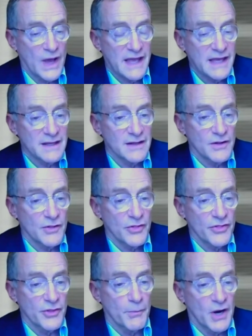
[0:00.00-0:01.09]
way
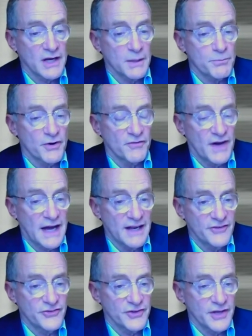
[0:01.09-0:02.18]
the market
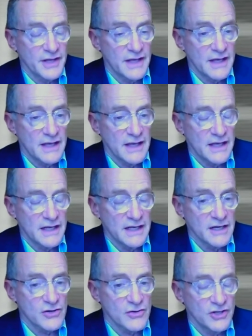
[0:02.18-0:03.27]
provides an
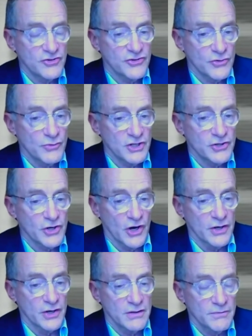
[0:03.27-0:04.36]
increased
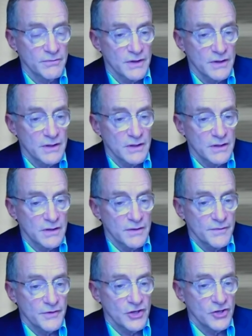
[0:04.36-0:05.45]
return
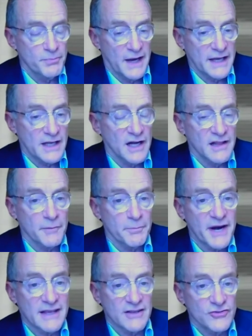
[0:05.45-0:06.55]
is by cutting
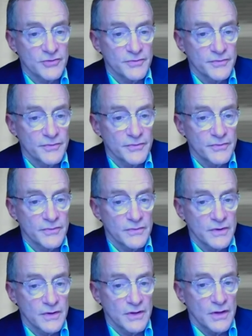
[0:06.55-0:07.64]
the price.
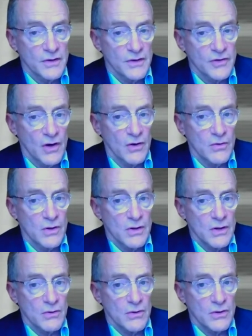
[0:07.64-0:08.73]
So